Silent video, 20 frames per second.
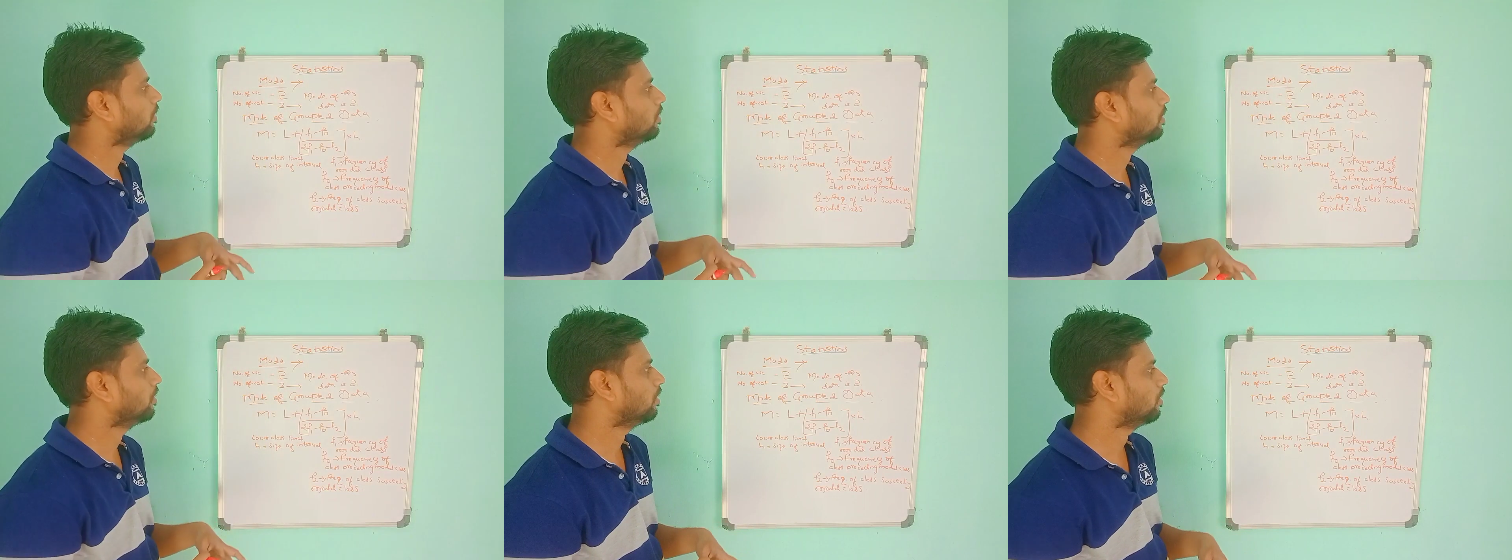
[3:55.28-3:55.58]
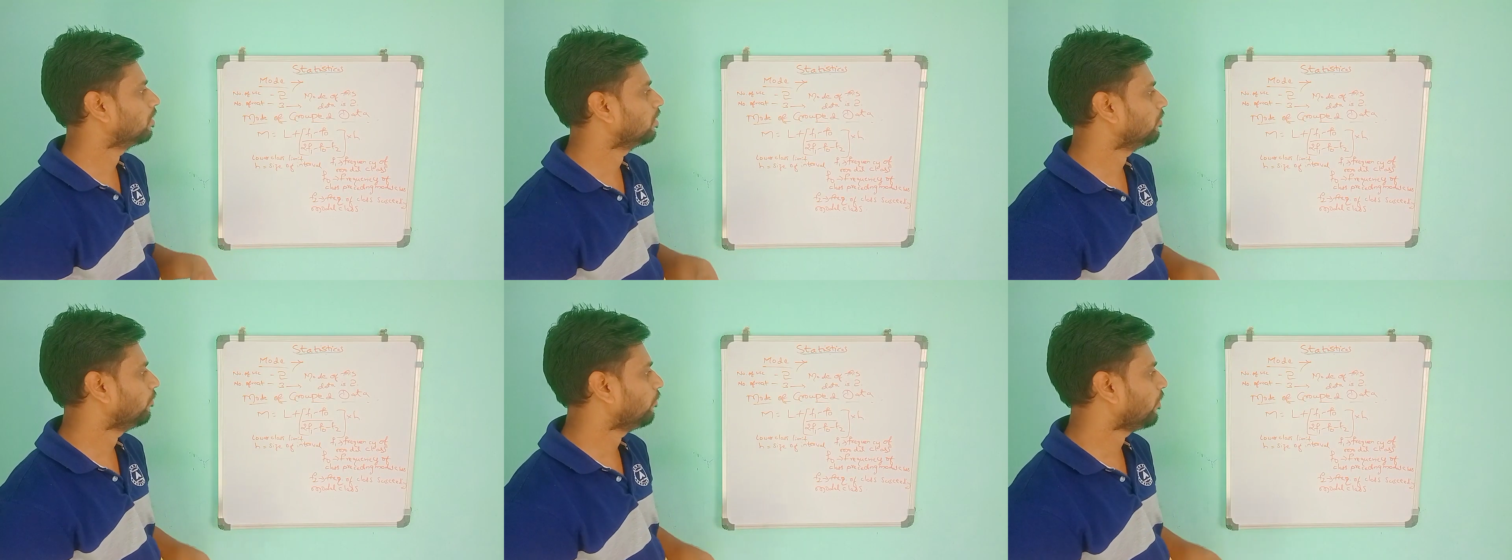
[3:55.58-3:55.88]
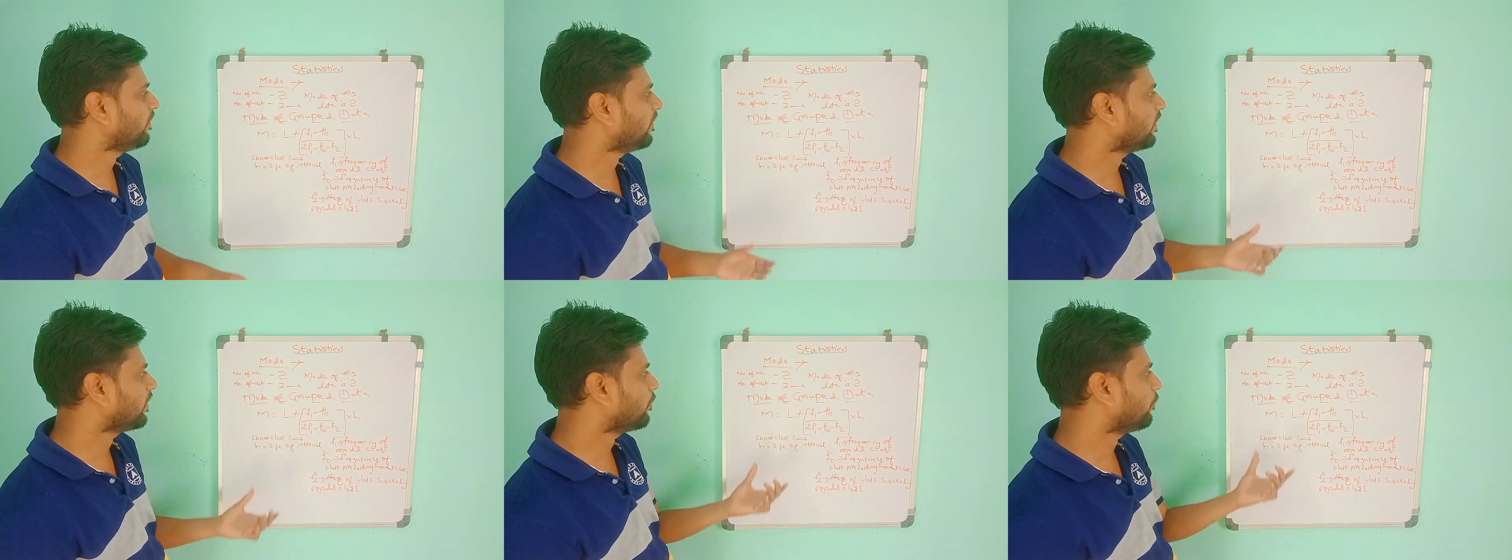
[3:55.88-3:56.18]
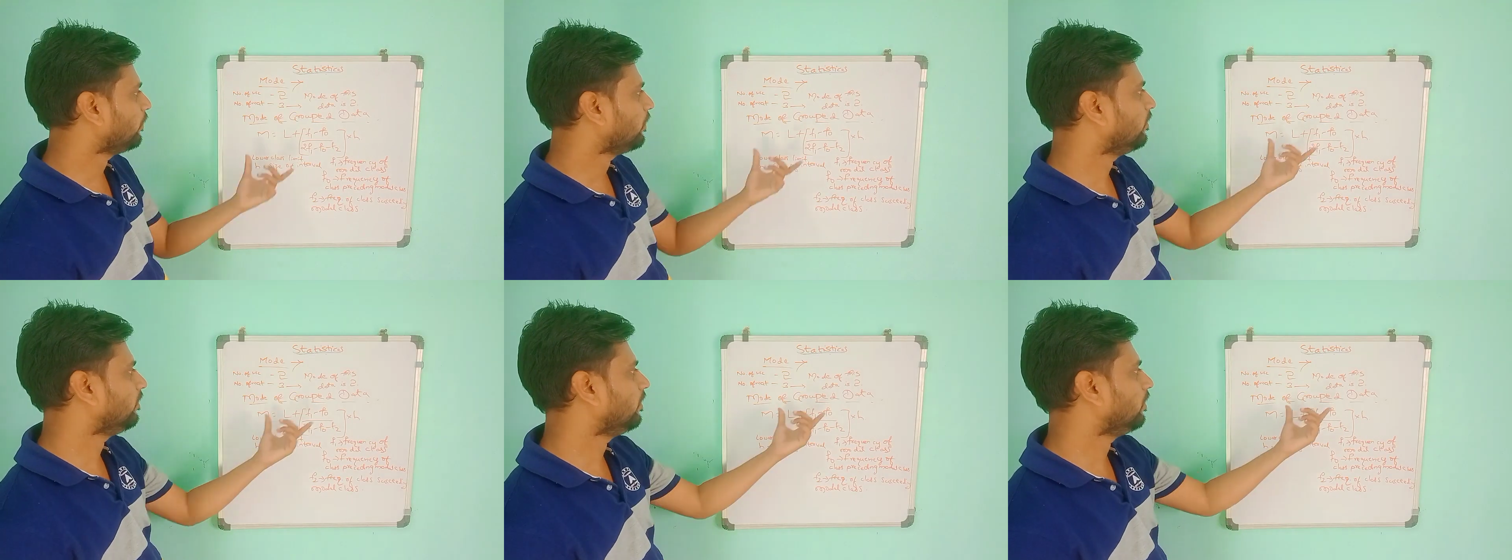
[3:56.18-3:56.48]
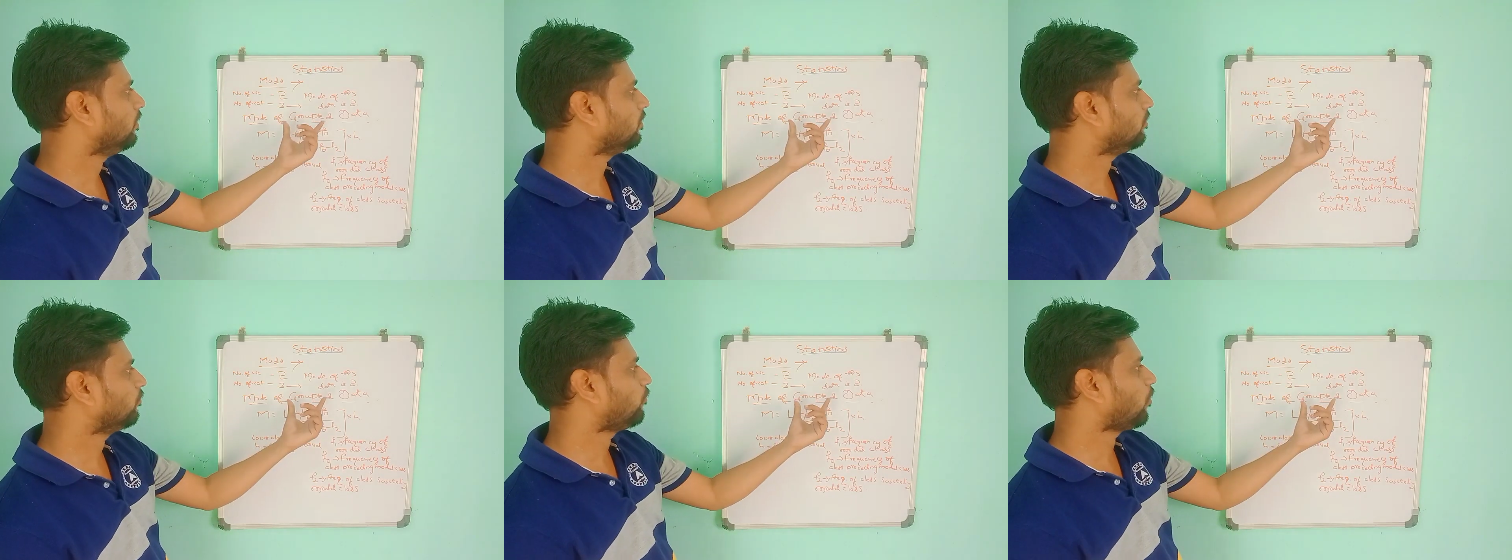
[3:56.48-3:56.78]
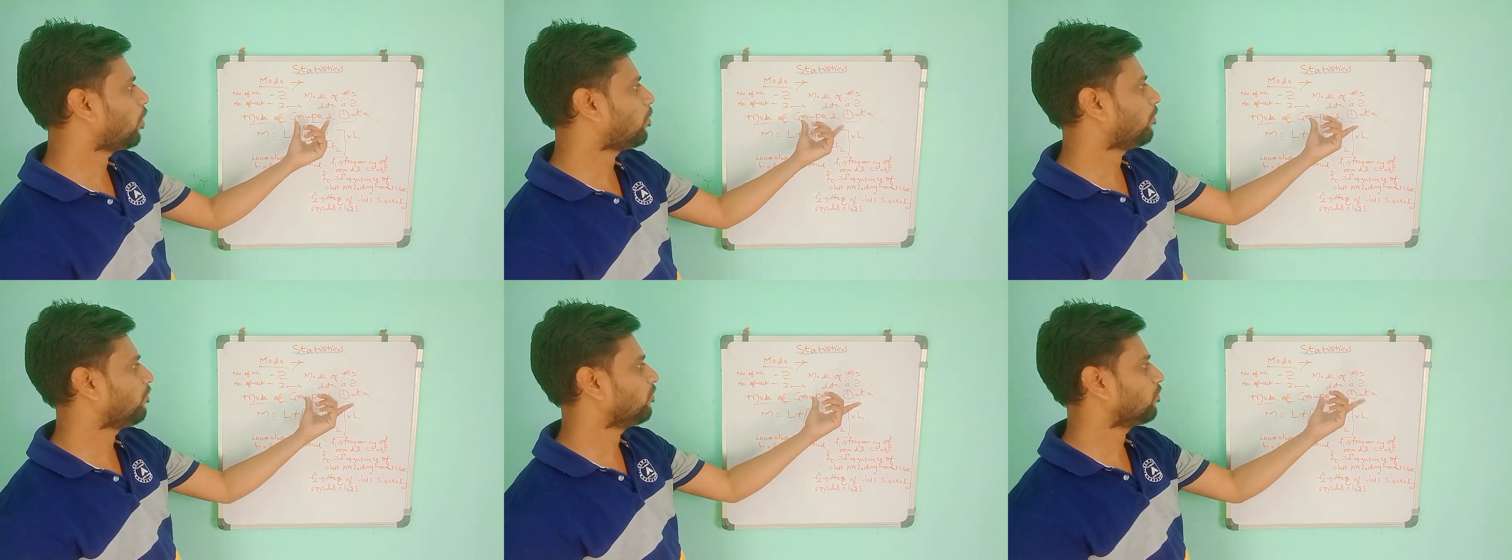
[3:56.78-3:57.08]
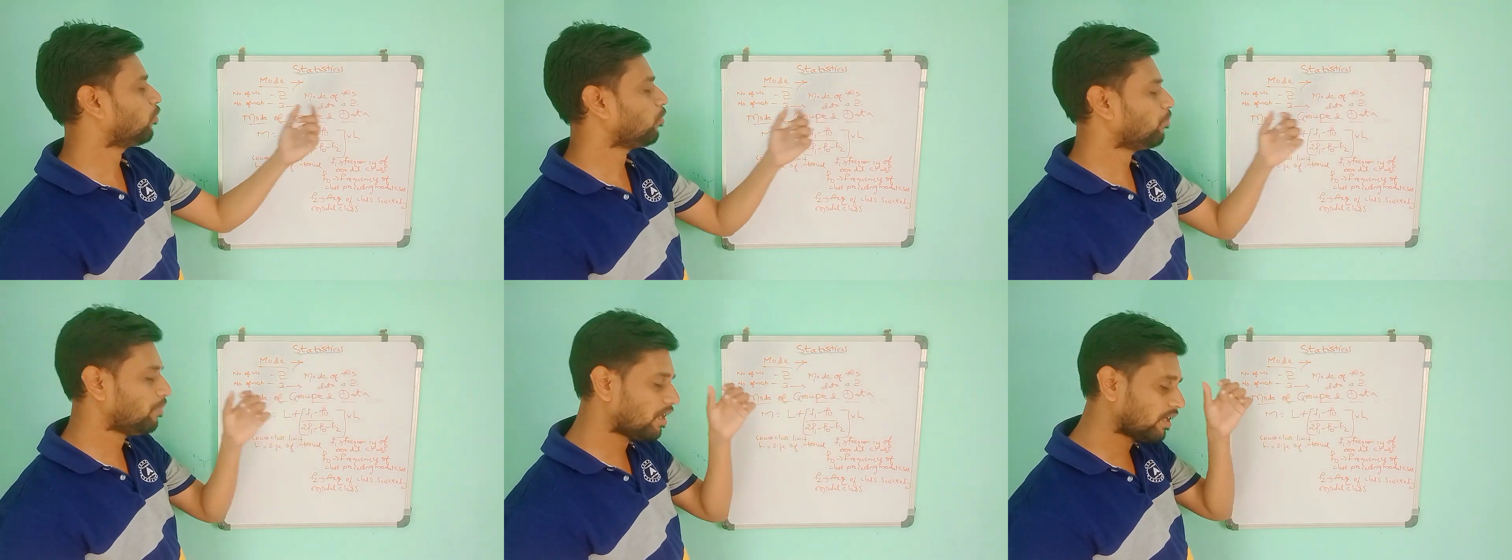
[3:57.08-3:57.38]
when they given in the form of
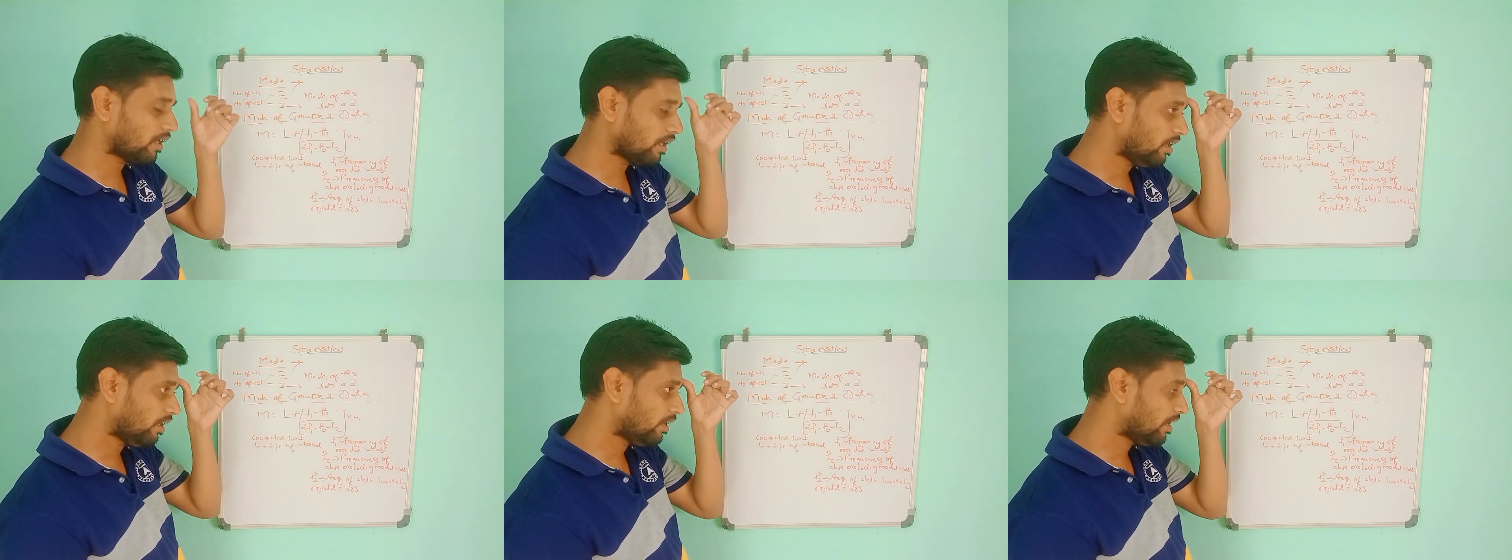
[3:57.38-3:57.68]
group data,